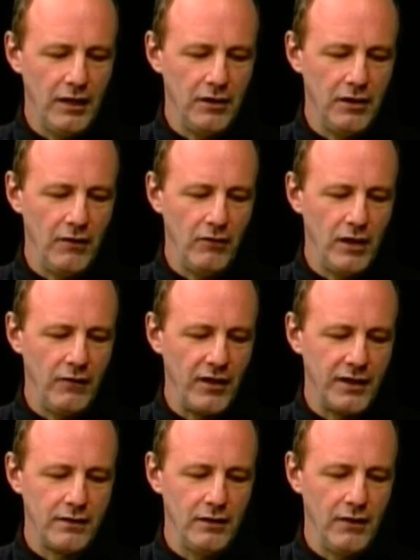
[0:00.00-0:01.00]
If
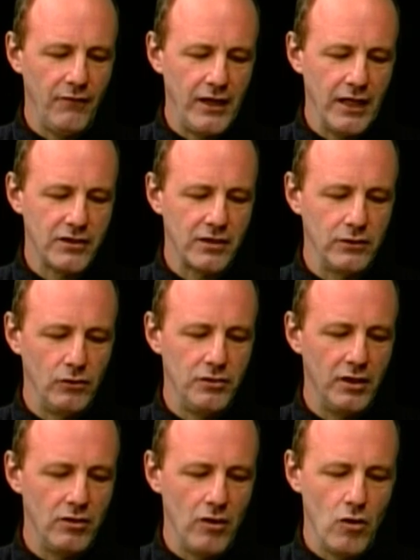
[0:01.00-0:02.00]
I, if I exclude
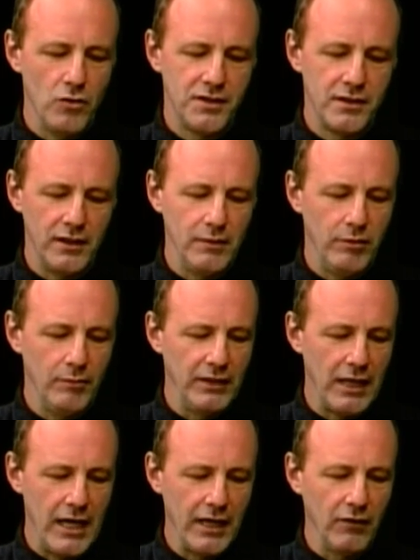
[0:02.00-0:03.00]
the notes and the
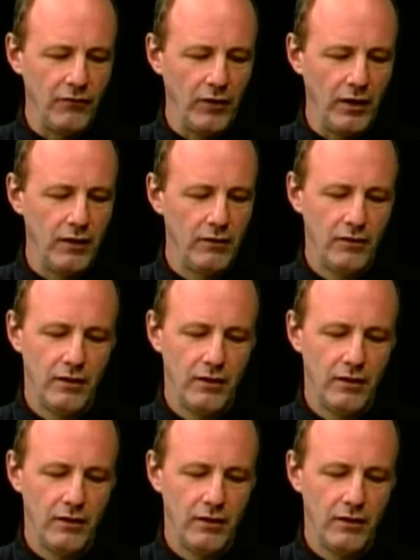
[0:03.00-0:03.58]
bibliography,